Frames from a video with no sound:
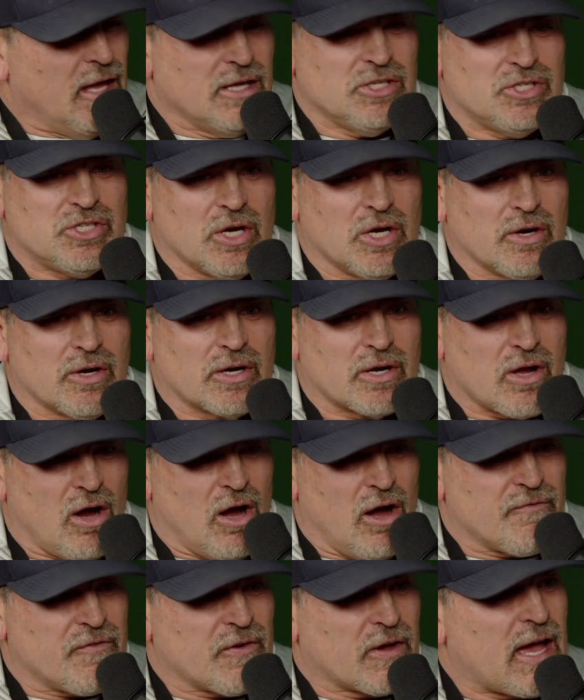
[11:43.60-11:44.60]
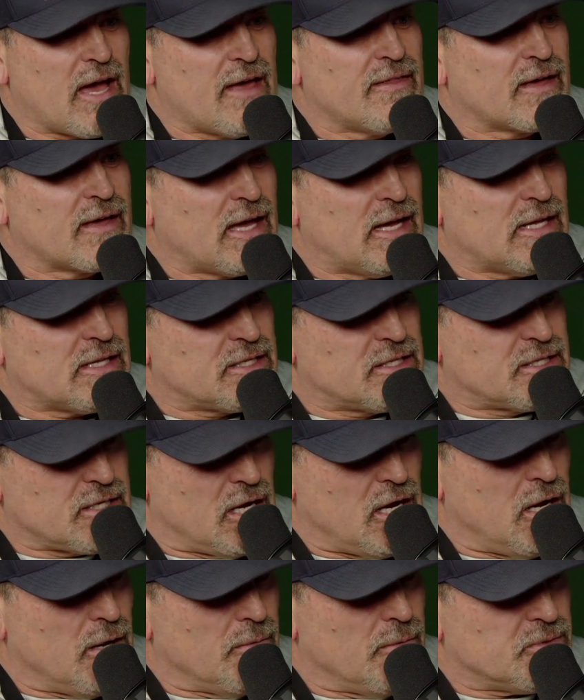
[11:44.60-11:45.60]
Jared Goff, a guy that got
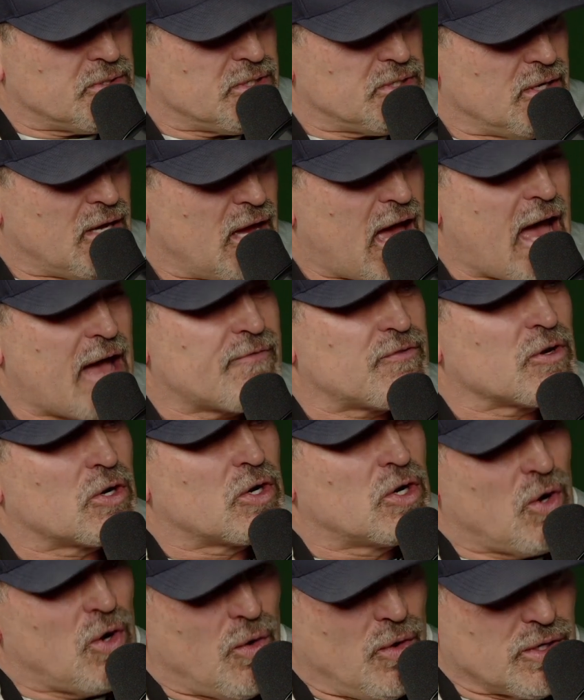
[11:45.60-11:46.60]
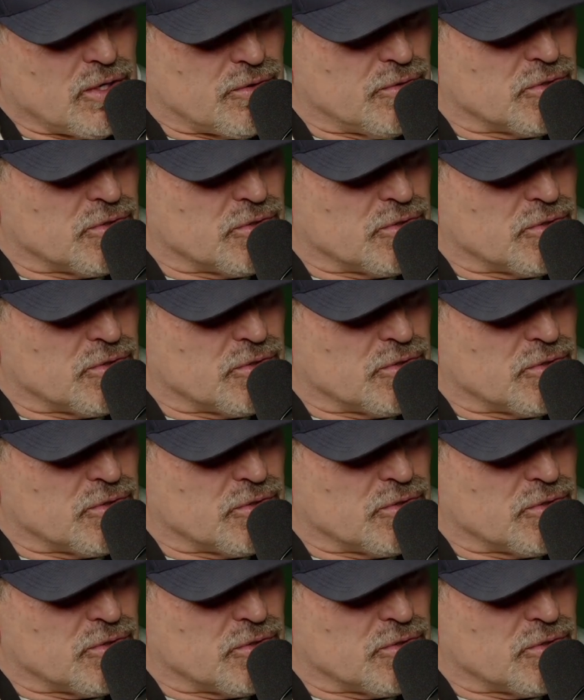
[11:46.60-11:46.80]
dumped after going to a